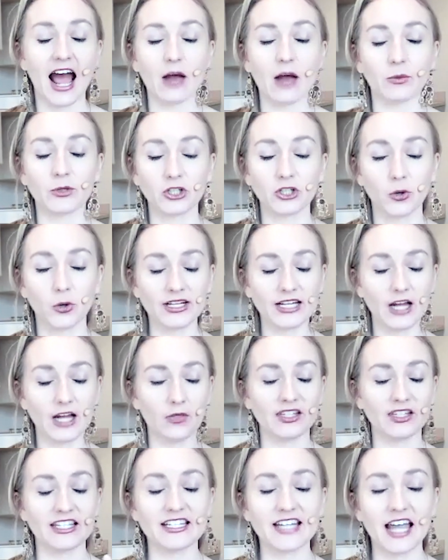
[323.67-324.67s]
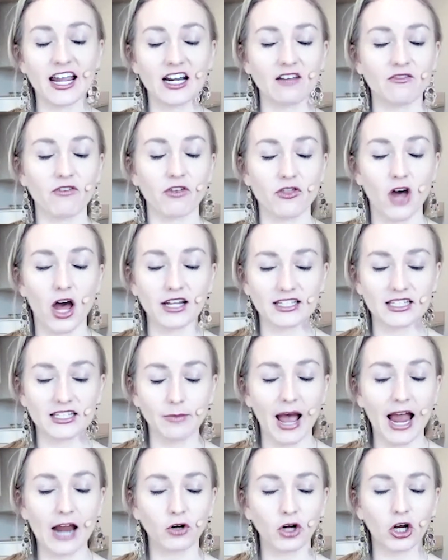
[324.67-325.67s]
I was going down this negative thought
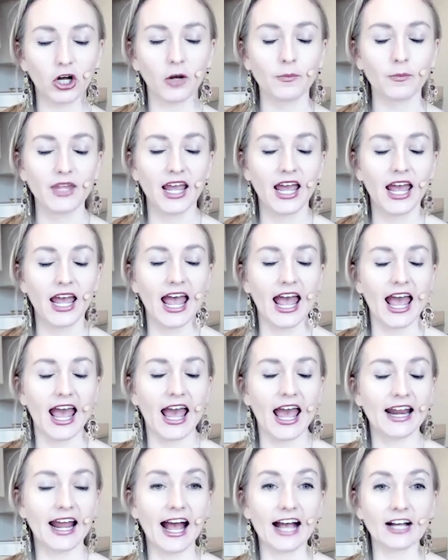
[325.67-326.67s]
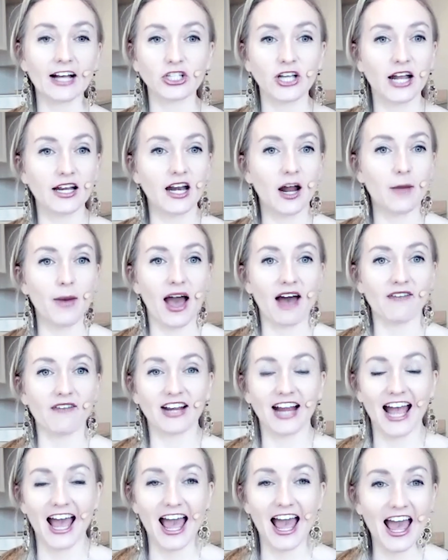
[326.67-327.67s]
spiral. And I actually ended up
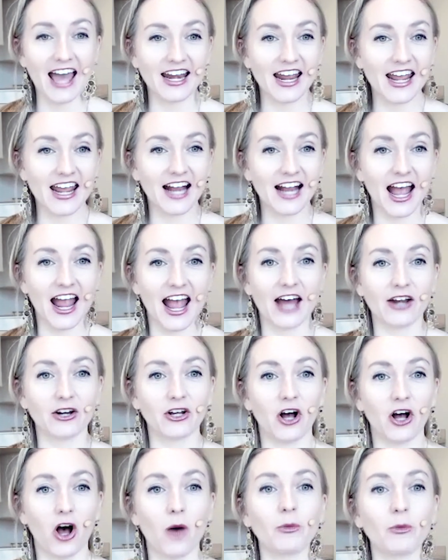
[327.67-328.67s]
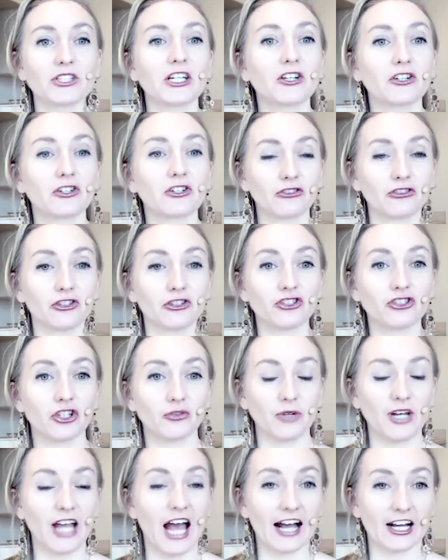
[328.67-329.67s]
having a headache. I had almost like an
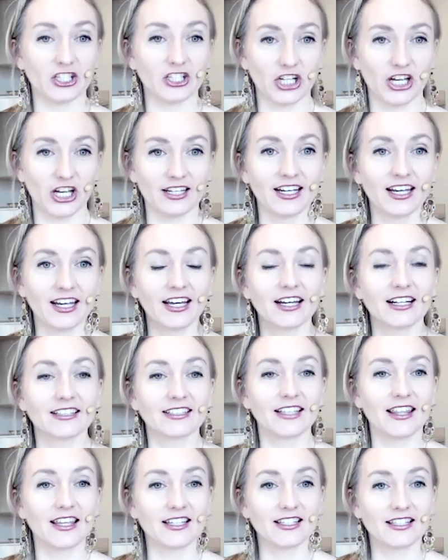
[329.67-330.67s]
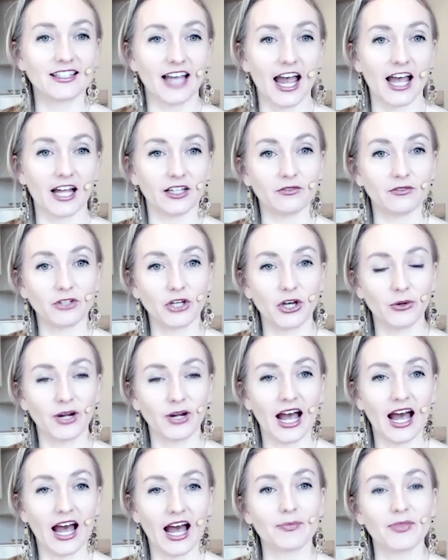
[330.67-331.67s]
allergic reaction to this style of
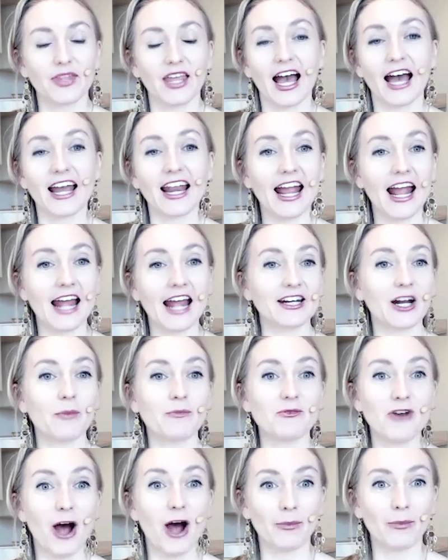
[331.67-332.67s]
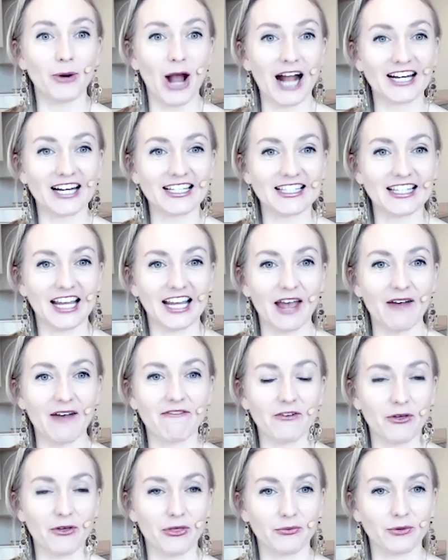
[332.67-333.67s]
yoga. And I ended up not practicing it
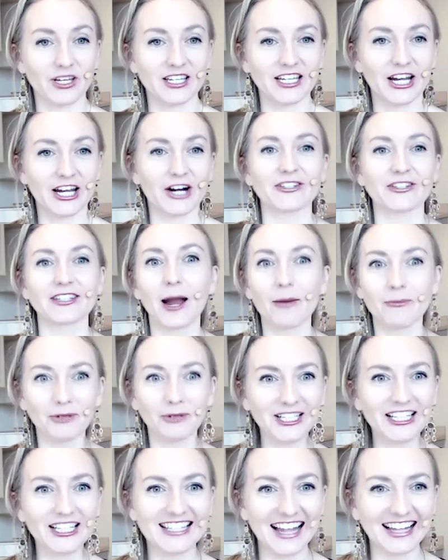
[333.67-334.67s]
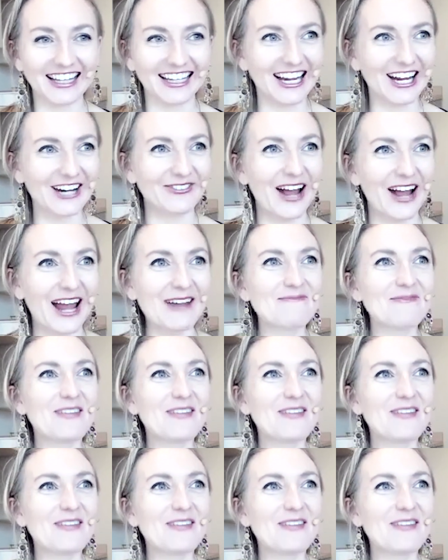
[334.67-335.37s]
for 3 years. I'm really selling it, right?